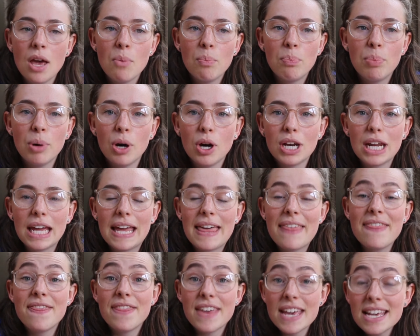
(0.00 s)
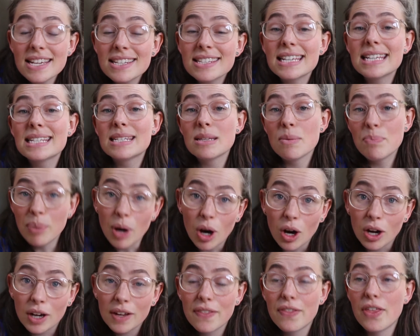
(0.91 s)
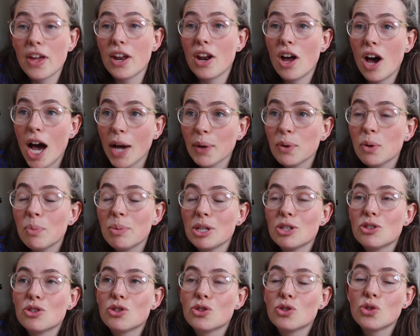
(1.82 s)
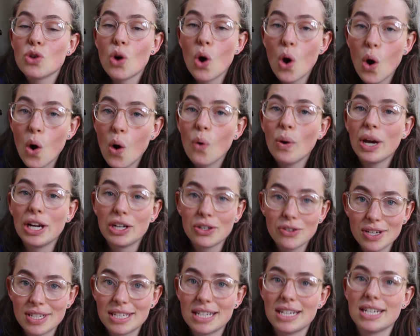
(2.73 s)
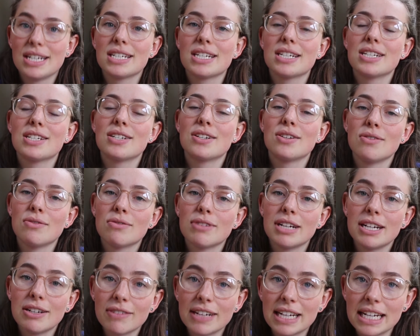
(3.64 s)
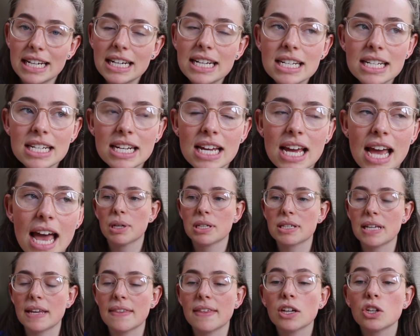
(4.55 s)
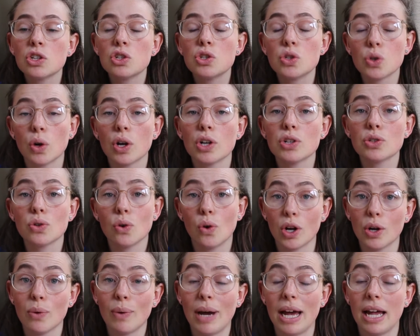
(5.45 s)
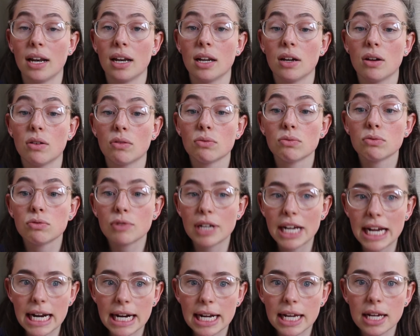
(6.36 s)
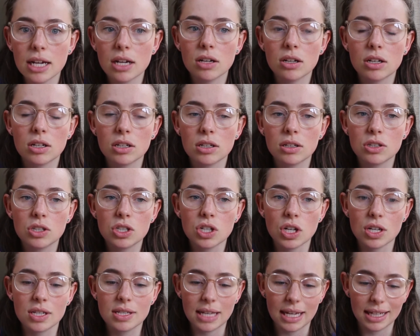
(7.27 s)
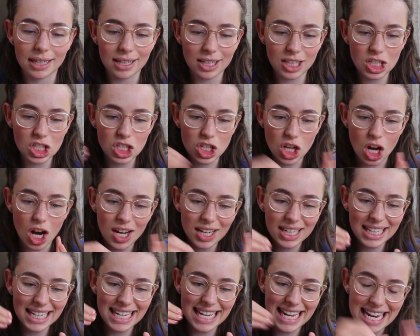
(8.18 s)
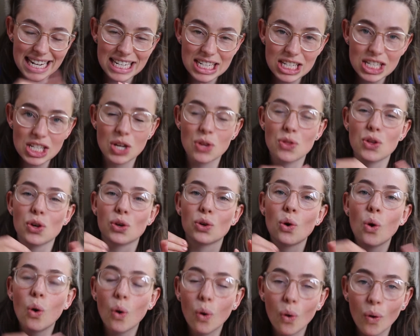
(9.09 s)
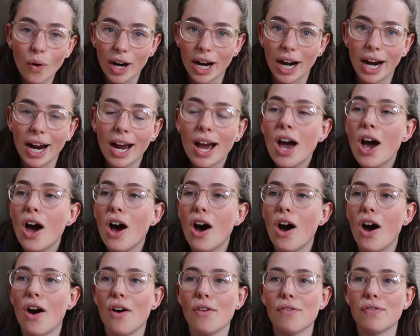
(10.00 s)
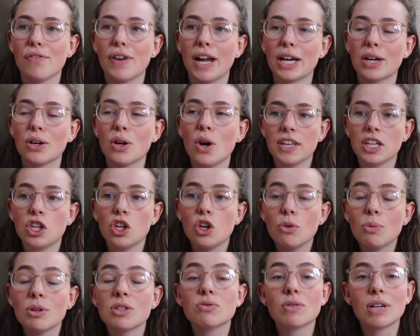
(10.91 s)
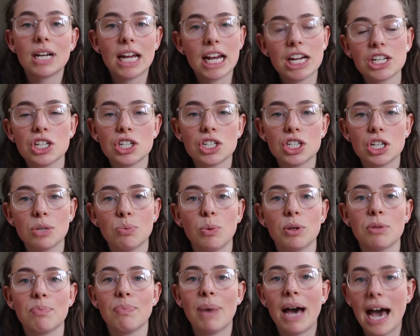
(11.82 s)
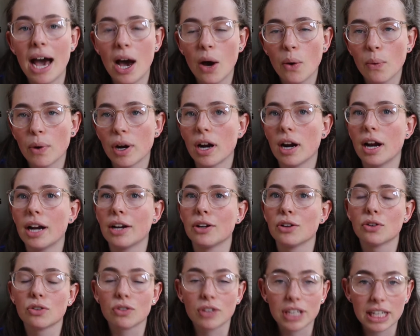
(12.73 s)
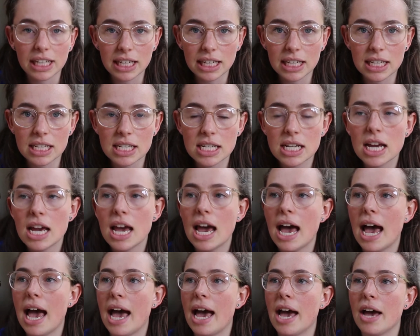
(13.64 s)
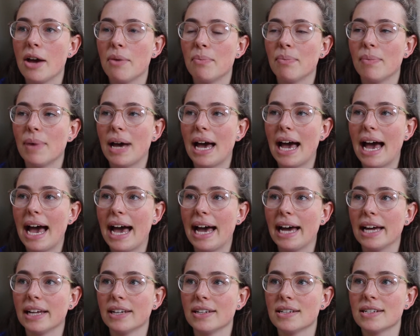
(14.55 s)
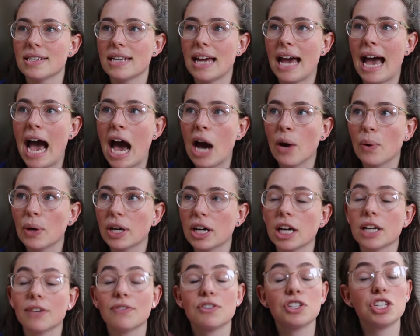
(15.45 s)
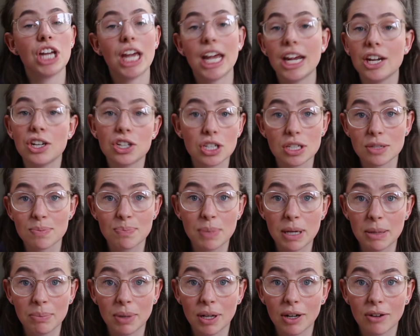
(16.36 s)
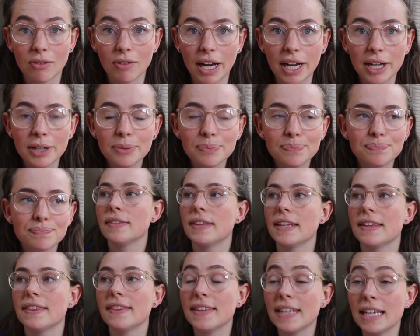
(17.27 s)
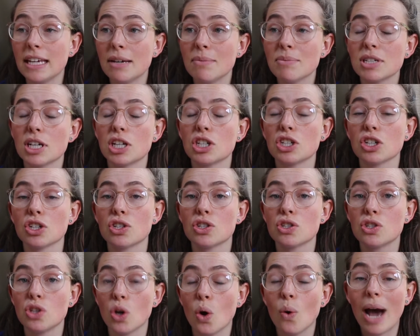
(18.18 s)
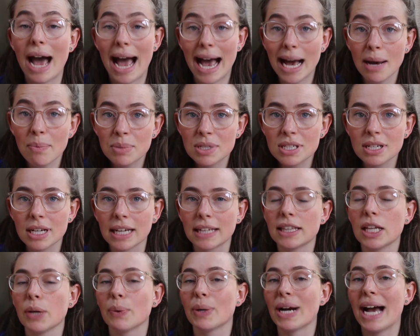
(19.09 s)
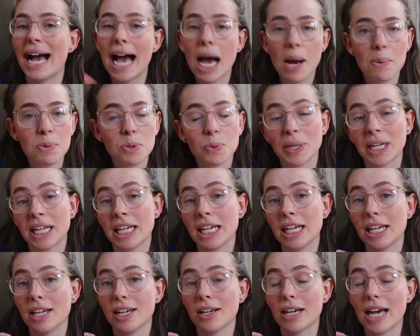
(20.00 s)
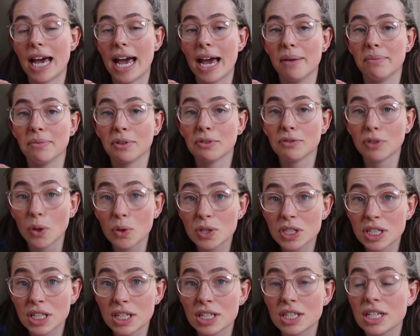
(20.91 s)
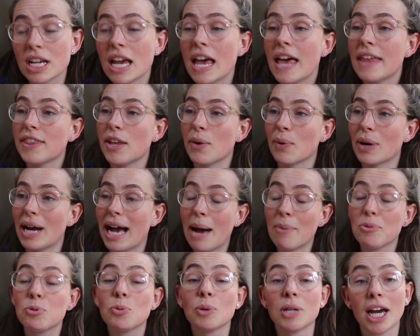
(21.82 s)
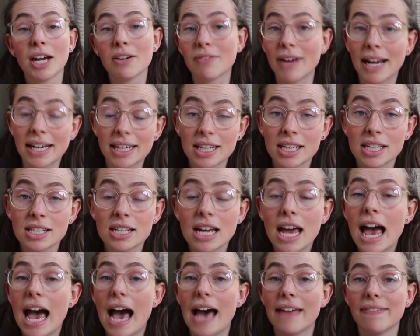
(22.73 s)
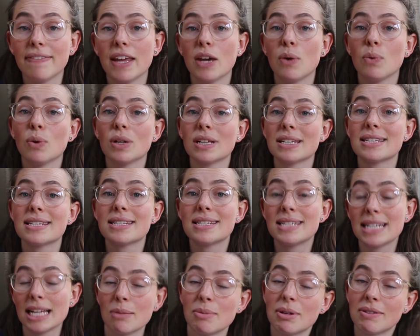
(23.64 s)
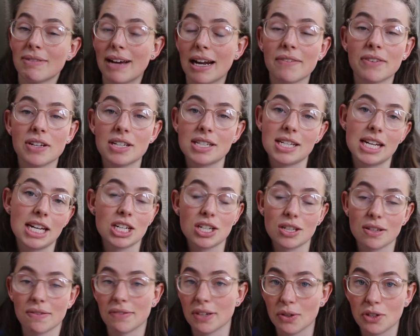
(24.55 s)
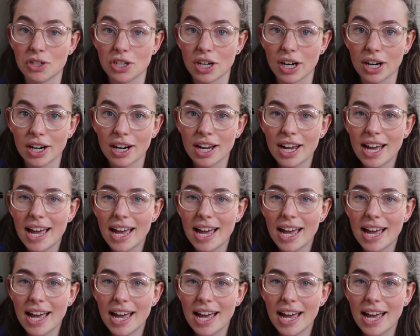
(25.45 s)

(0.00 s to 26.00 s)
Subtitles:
But this is a book that I would be so interested to reread because I think George Orwell really just like got into the core of like humans' relationship with power and greed, and how it kind of changes people, right? The themes are just so apt. Like, they were apt when he wrote it, they were apt when I read it, and they will still be relevant into the future.